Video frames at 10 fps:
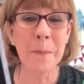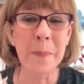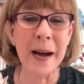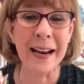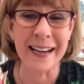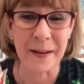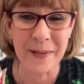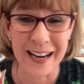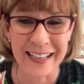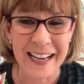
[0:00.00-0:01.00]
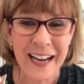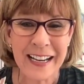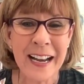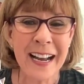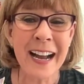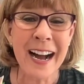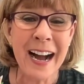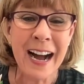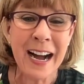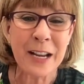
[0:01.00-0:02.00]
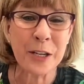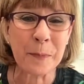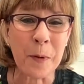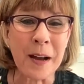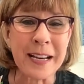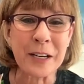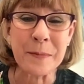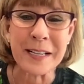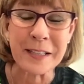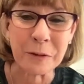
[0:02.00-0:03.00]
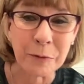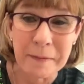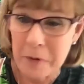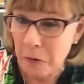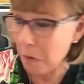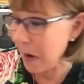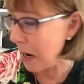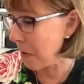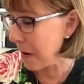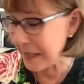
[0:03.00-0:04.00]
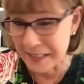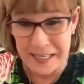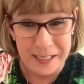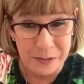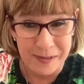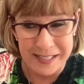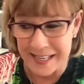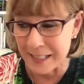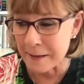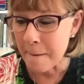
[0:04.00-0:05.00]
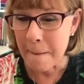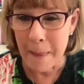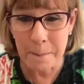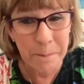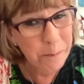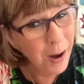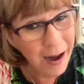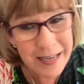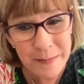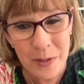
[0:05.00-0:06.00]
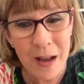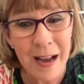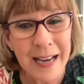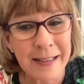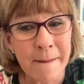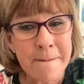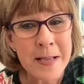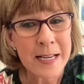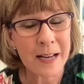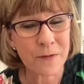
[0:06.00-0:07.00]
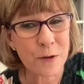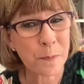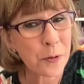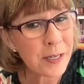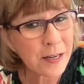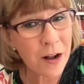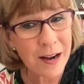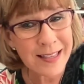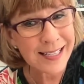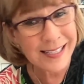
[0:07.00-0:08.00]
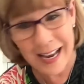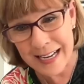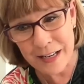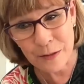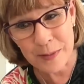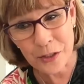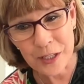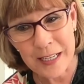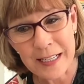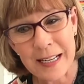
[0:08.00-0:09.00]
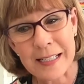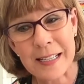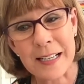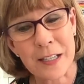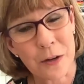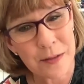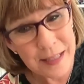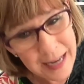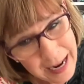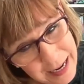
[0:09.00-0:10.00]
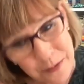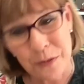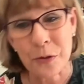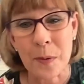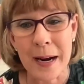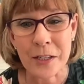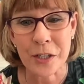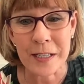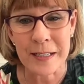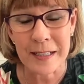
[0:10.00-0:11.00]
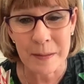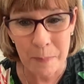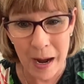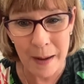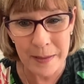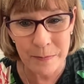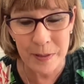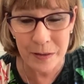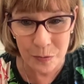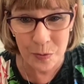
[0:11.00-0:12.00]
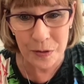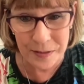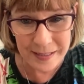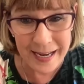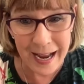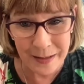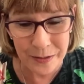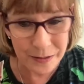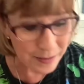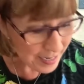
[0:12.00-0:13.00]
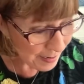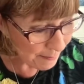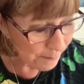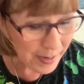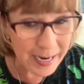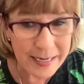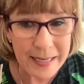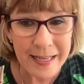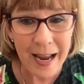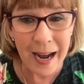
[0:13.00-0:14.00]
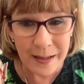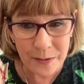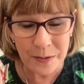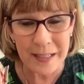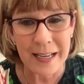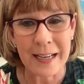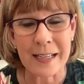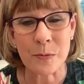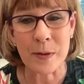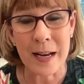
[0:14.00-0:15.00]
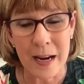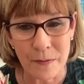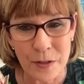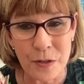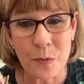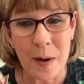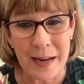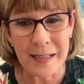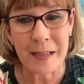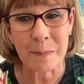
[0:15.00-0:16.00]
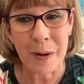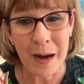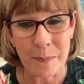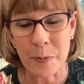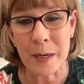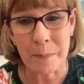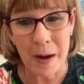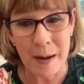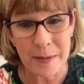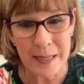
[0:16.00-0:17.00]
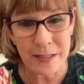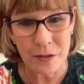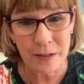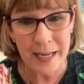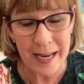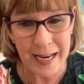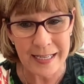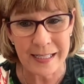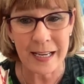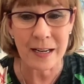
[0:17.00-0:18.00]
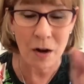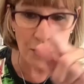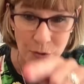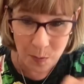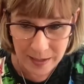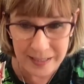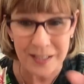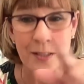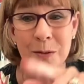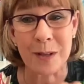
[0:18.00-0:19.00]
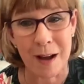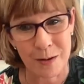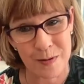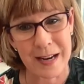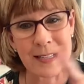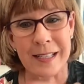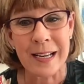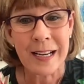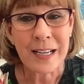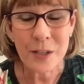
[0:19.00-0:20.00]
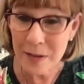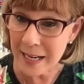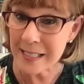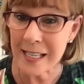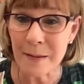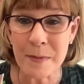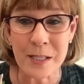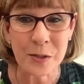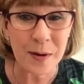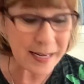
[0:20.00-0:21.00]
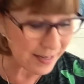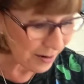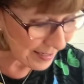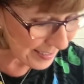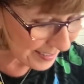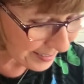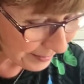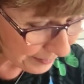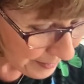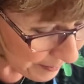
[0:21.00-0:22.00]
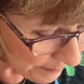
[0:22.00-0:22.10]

But you could probably hear me in the whoa, what's this? What's this? Bottom line, if you put it on the side of your machine, it's going to go in the other direction, the bobbin with the word and the other. But the other thing is, whenever you wind a put a bobbin in your case, you want it to go clockwise. You guys keep me straight and honest here.